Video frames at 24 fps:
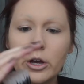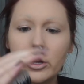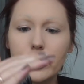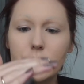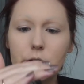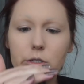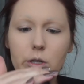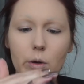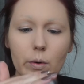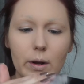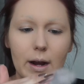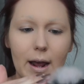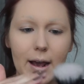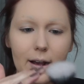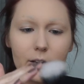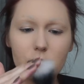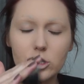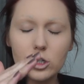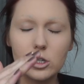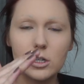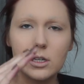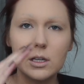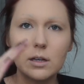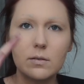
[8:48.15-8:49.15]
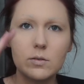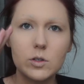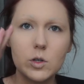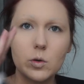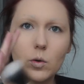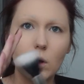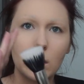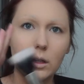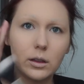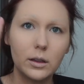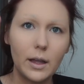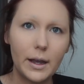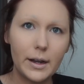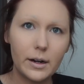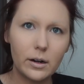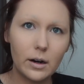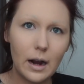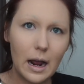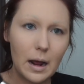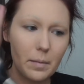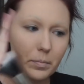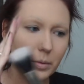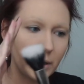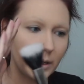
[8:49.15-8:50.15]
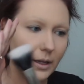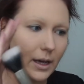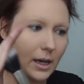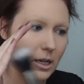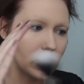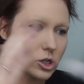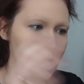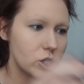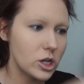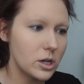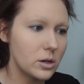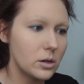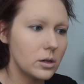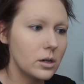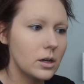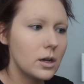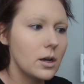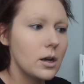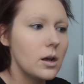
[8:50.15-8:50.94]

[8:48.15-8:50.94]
So it actually gives you a lighter application